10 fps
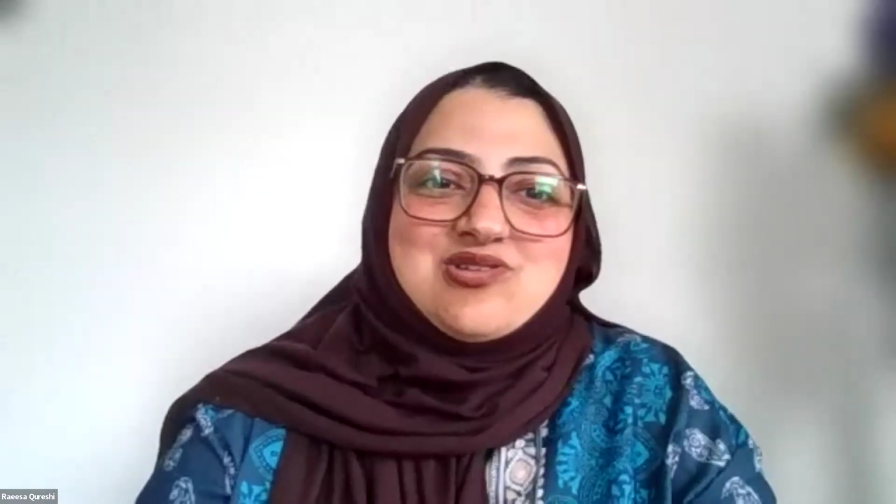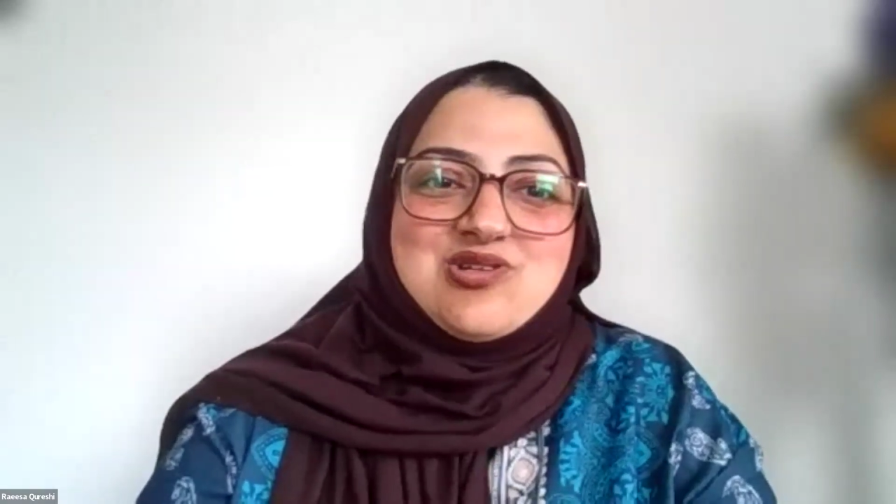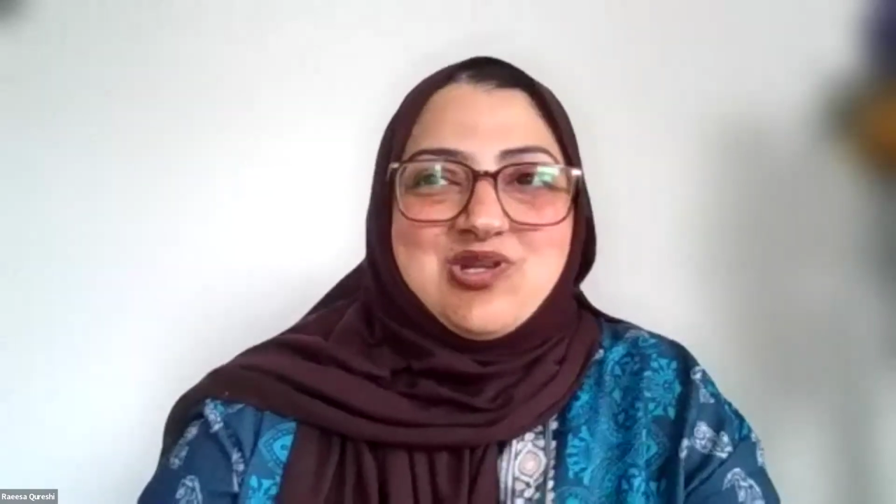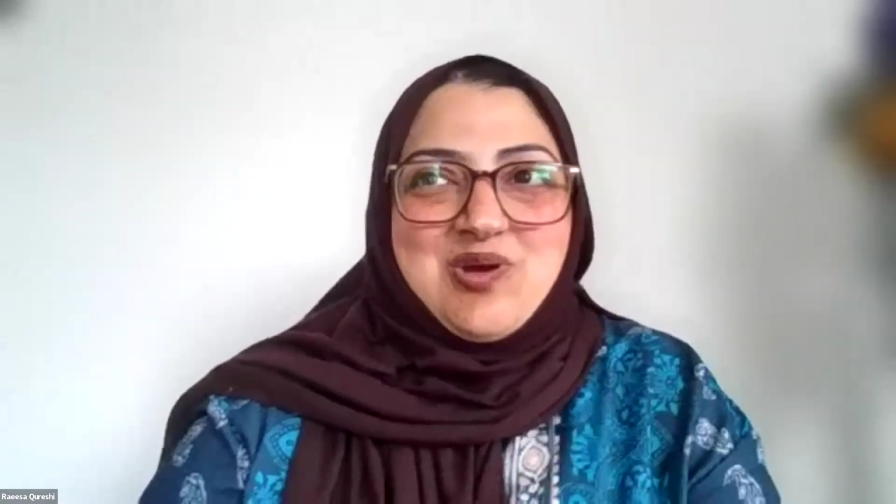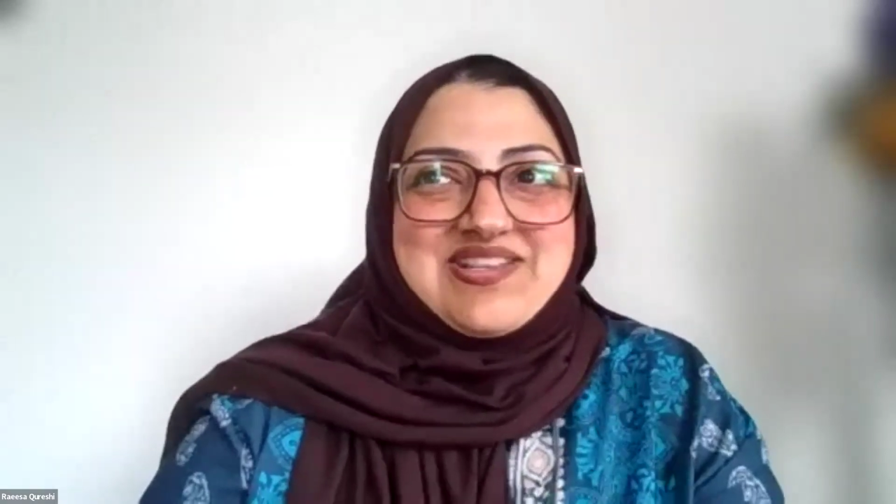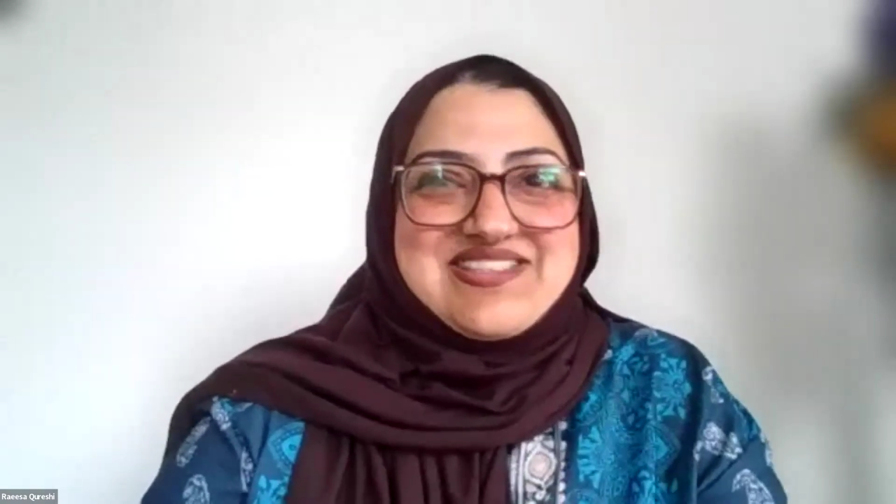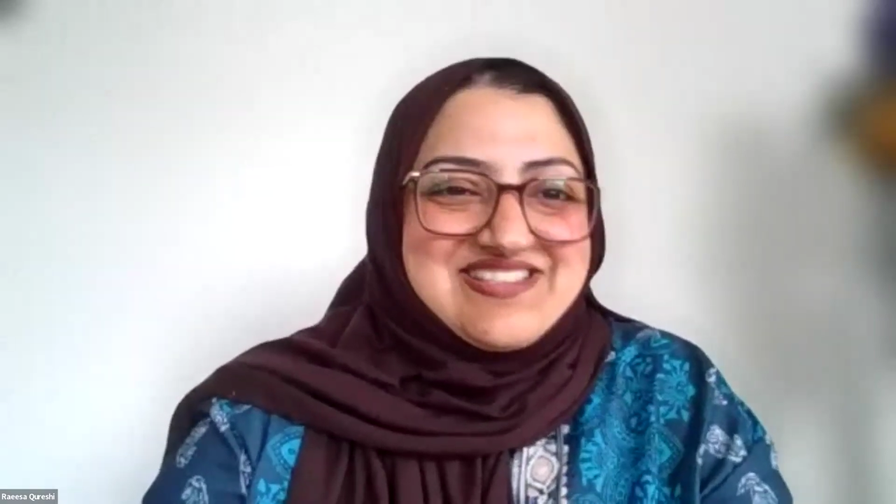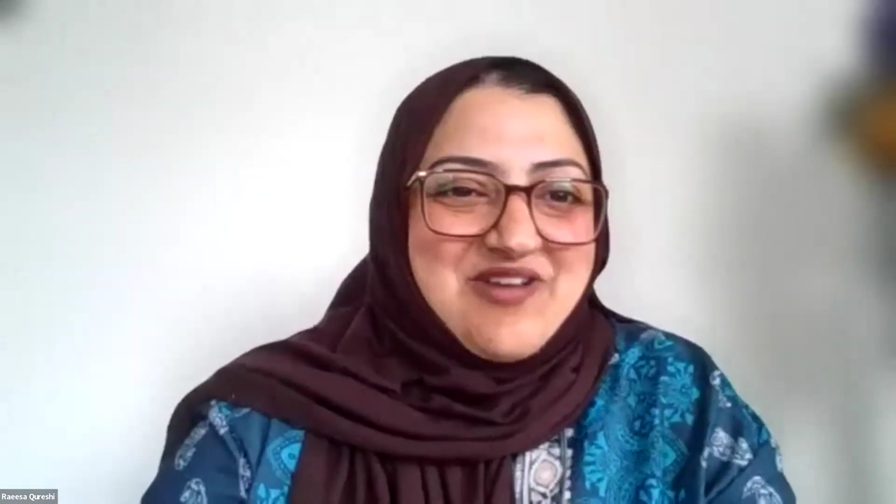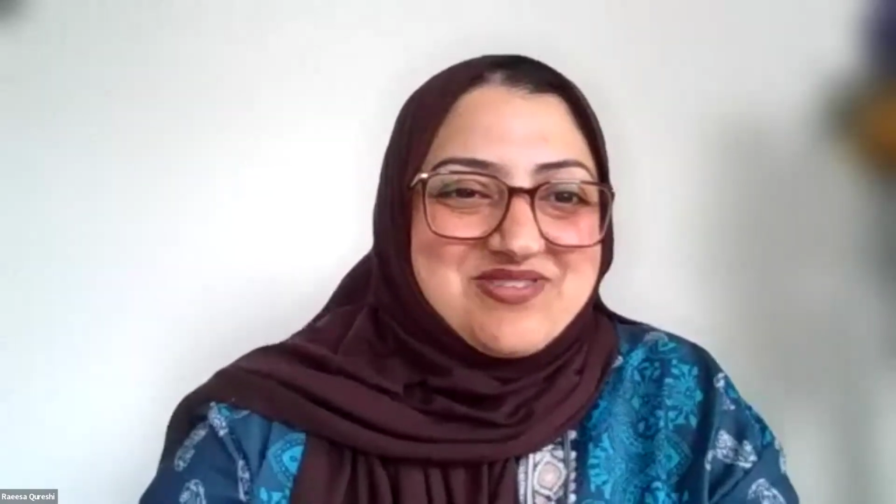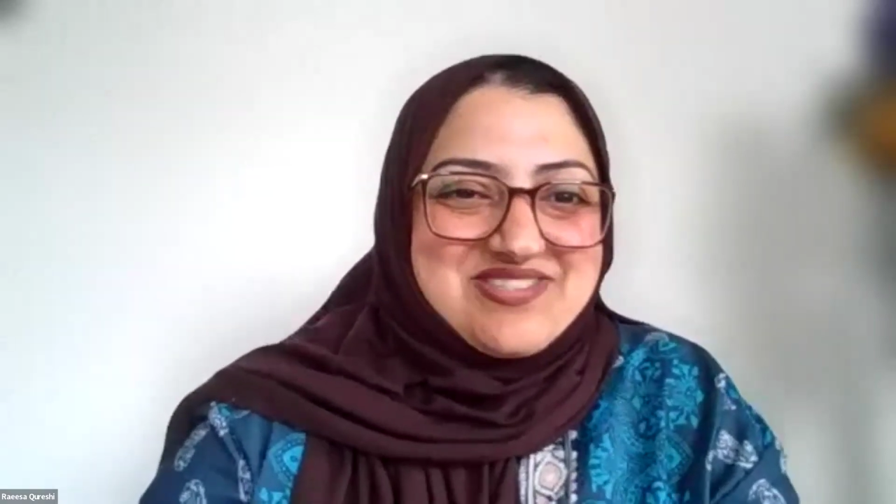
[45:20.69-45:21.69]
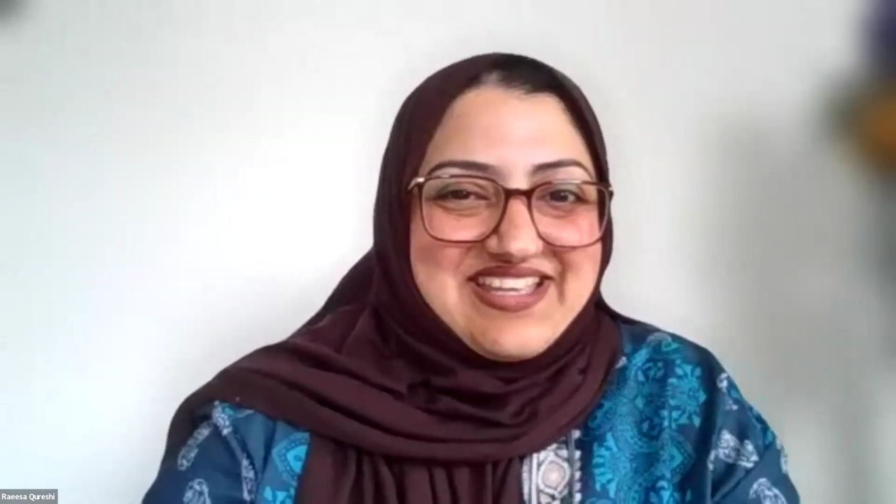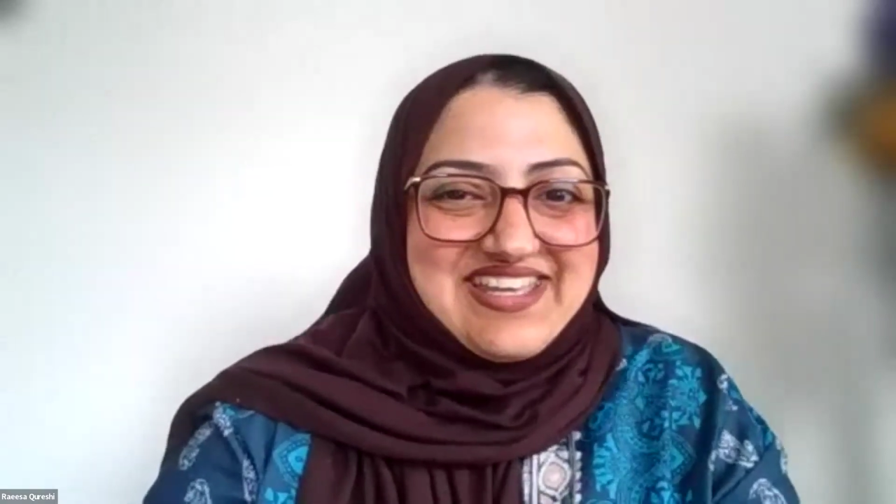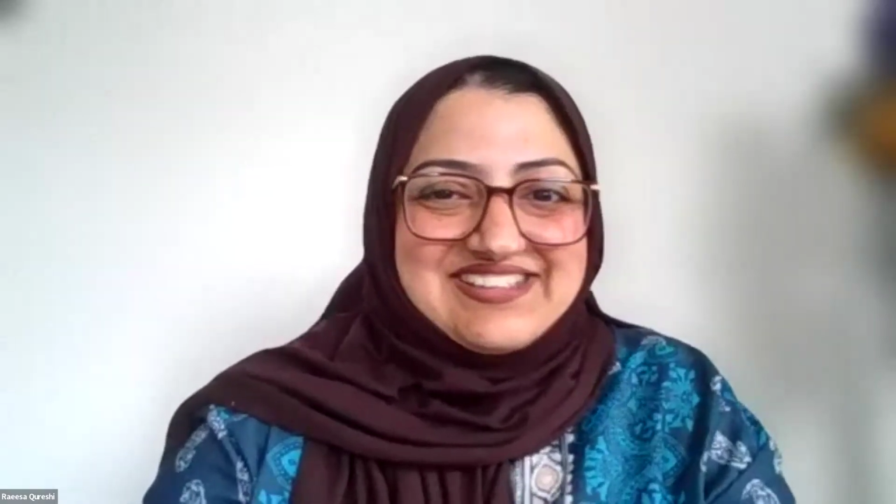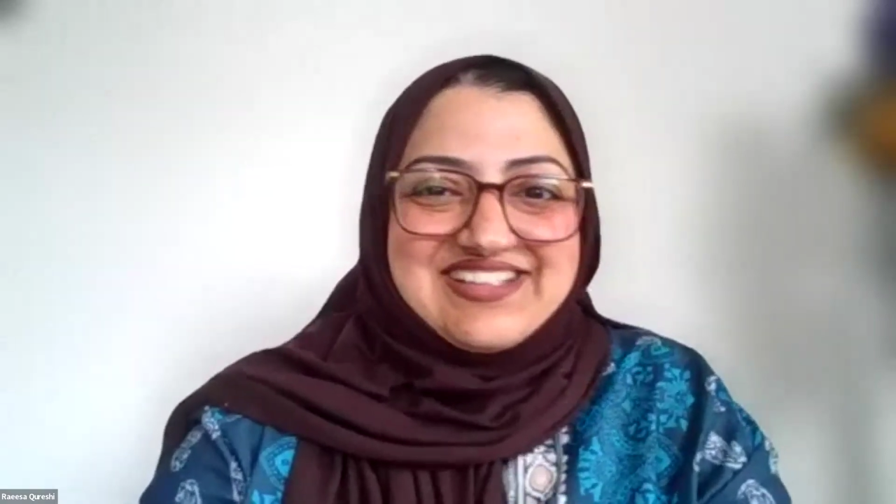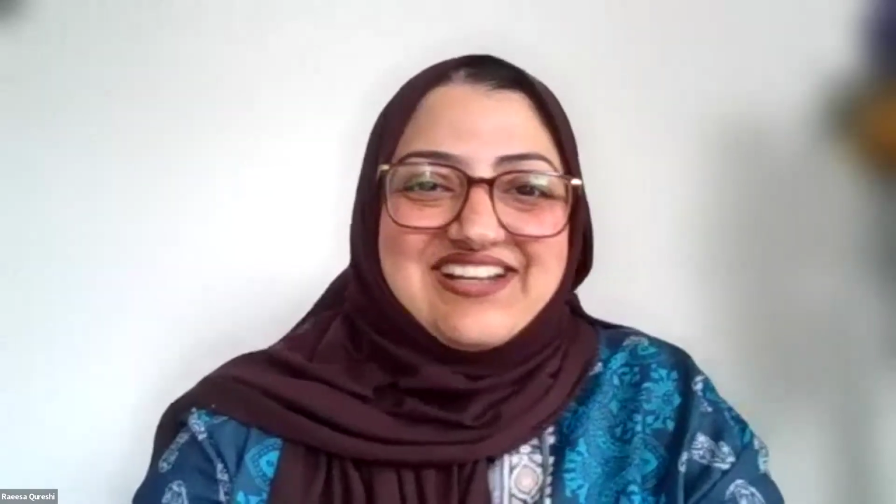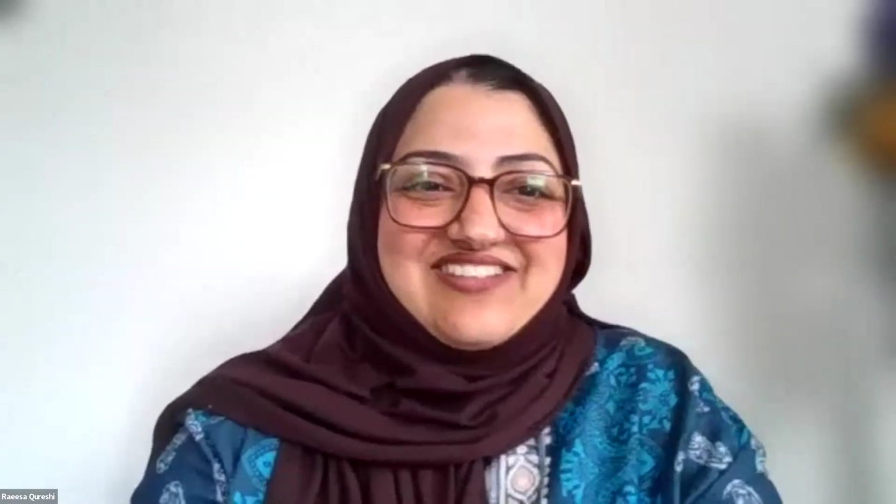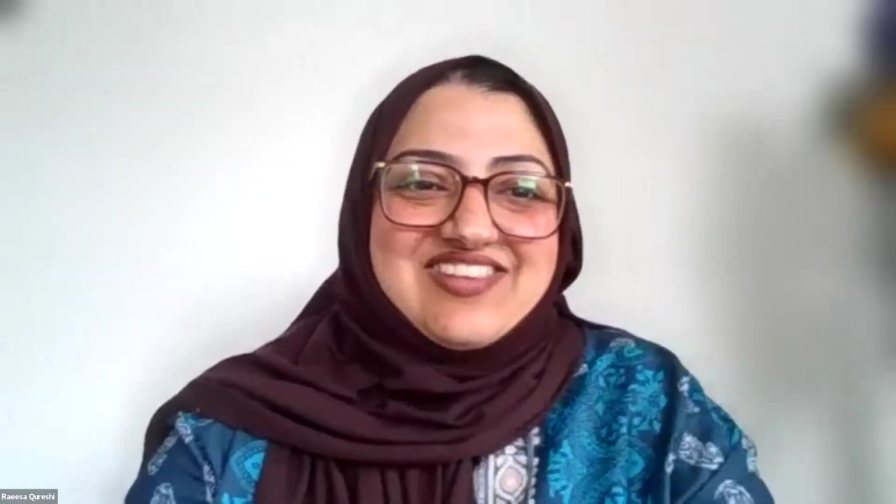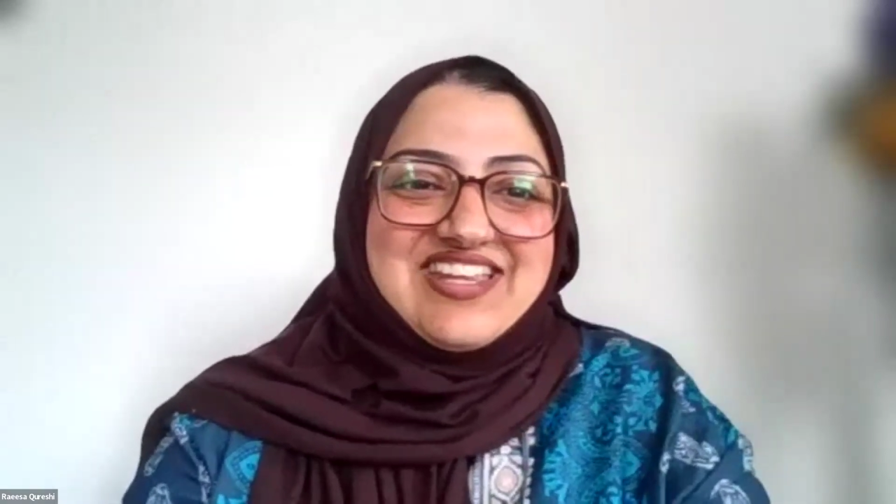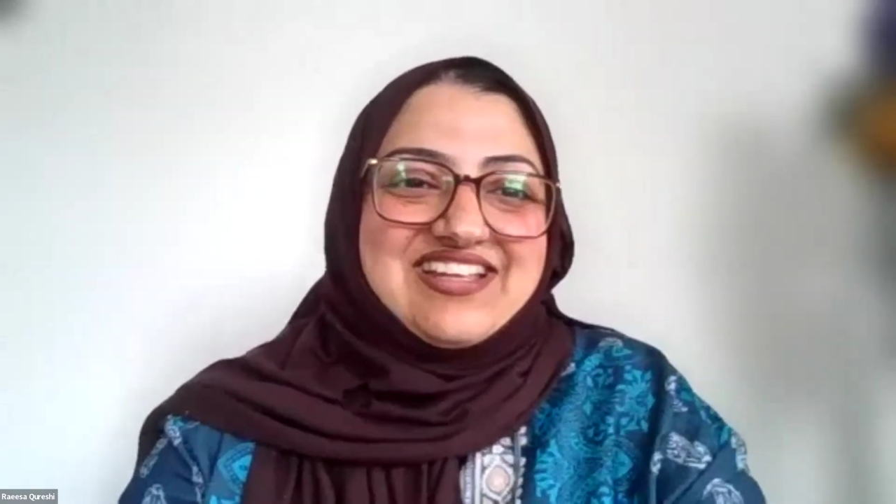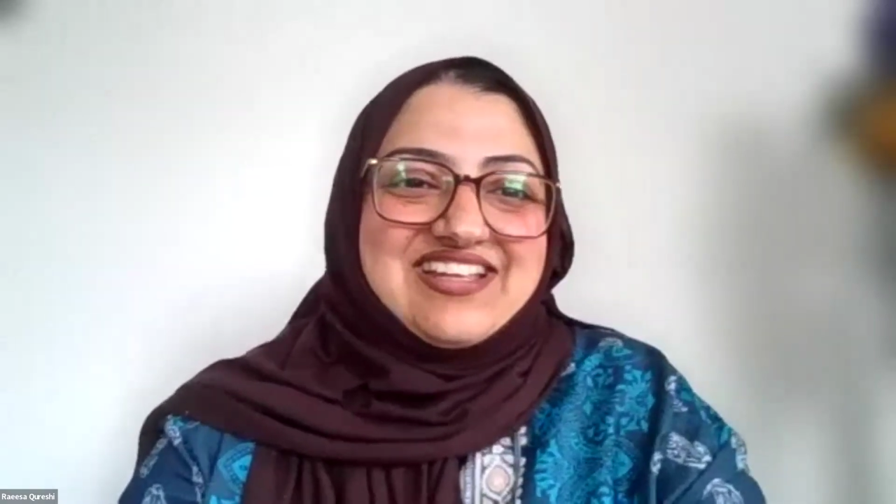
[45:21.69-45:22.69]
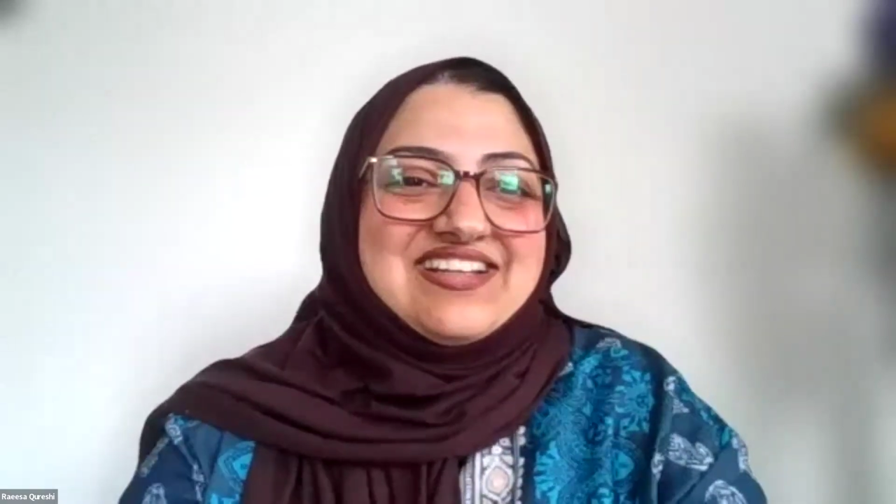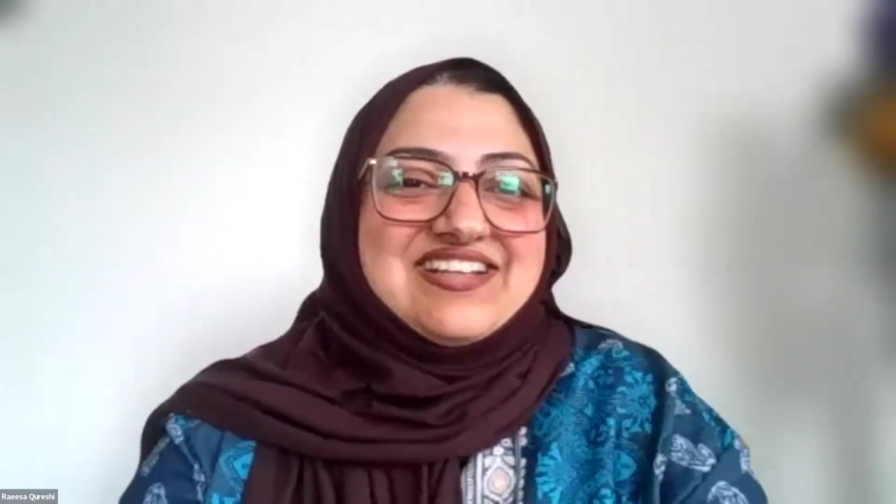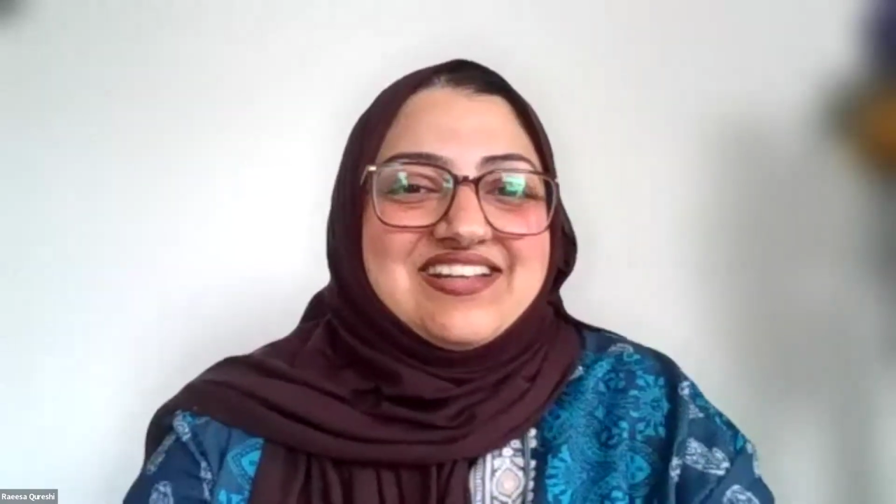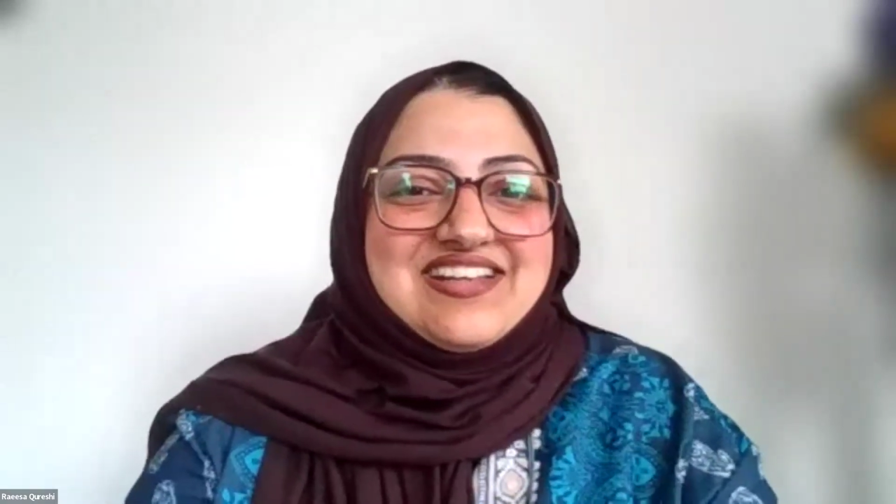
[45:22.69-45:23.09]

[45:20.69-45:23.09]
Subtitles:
to do it since I was a kid kind of thing.